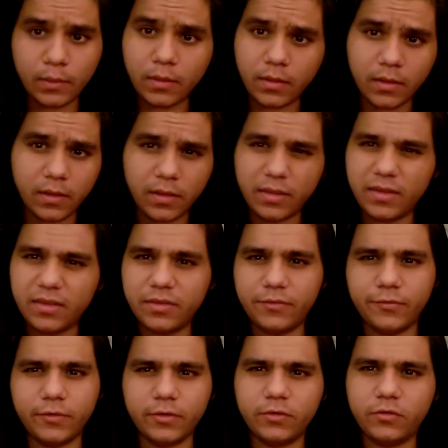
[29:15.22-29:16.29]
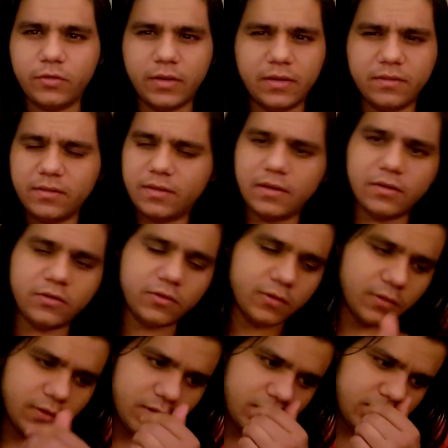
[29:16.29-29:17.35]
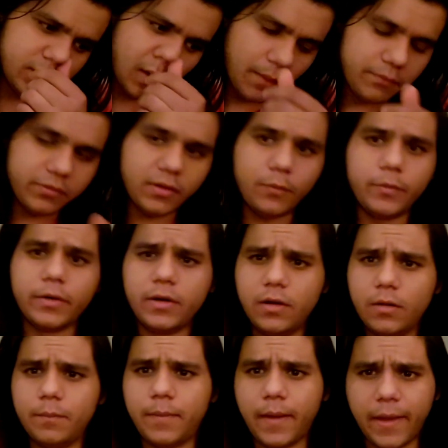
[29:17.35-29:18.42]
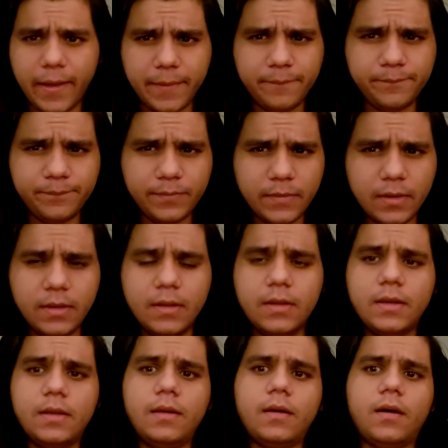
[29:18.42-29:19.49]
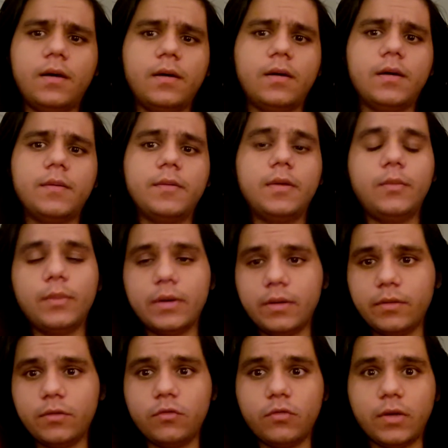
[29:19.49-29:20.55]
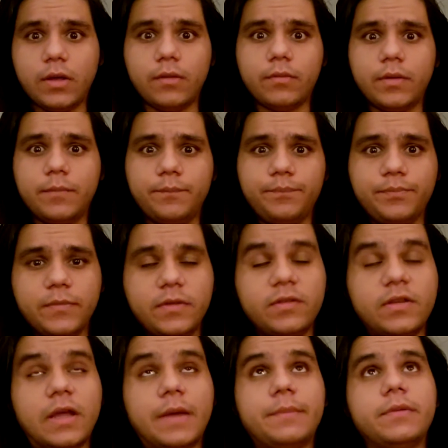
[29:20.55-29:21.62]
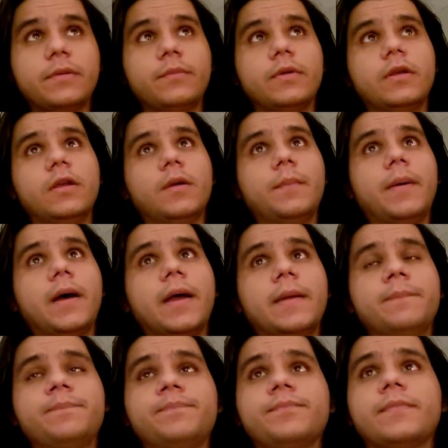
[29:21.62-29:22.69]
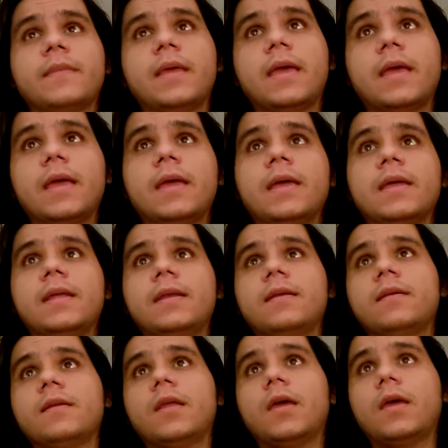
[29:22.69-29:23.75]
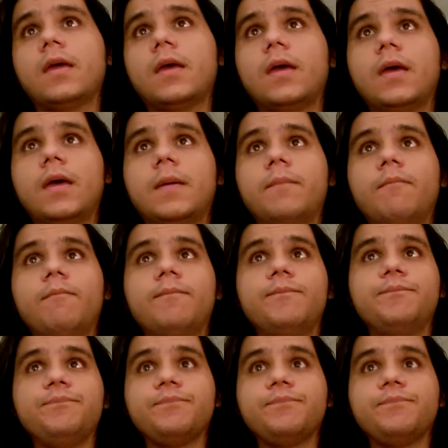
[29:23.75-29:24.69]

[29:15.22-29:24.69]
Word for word: uh, i think the first train station he stopped somewhere nearby uh, he went on the train right he stopped somewhere nearby and um,